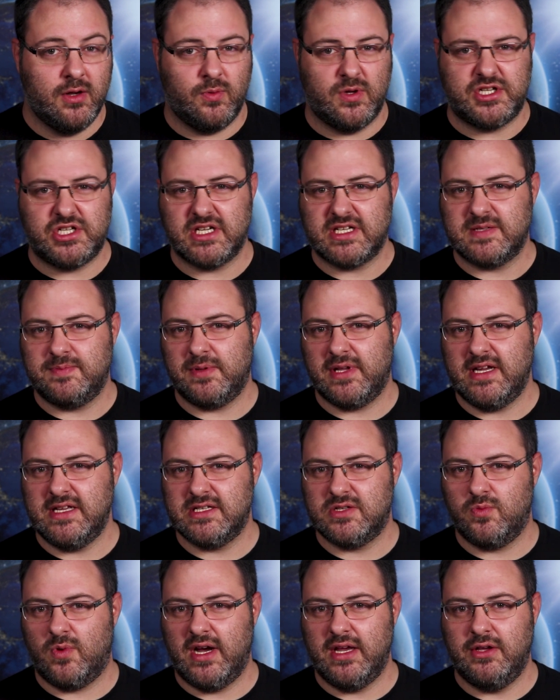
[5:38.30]
which
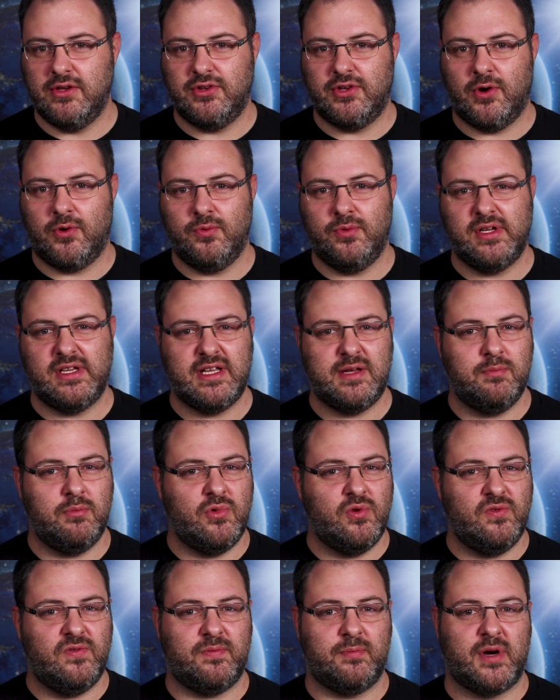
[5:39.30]
explains why you don't really
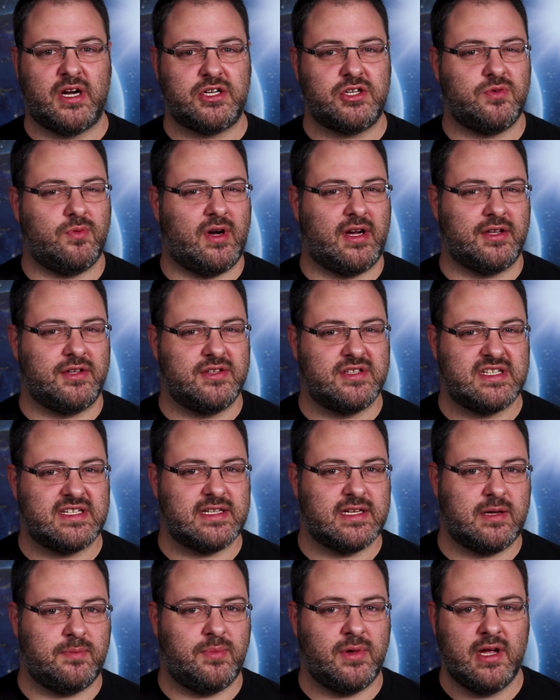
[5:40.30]
move much while you
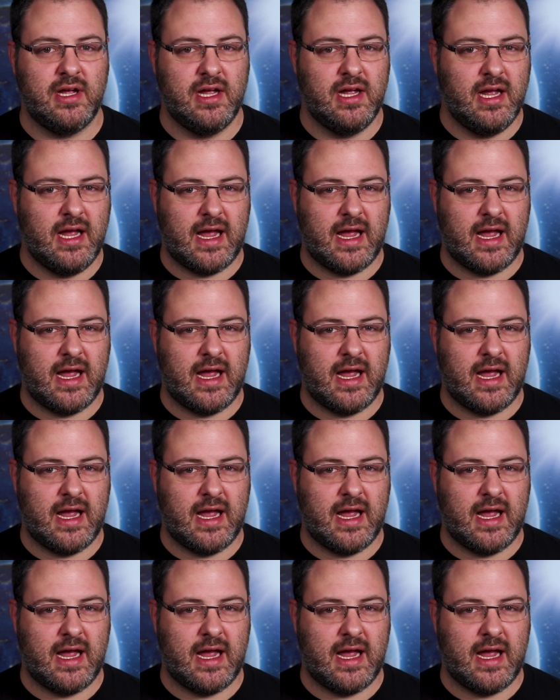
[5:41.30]
sleep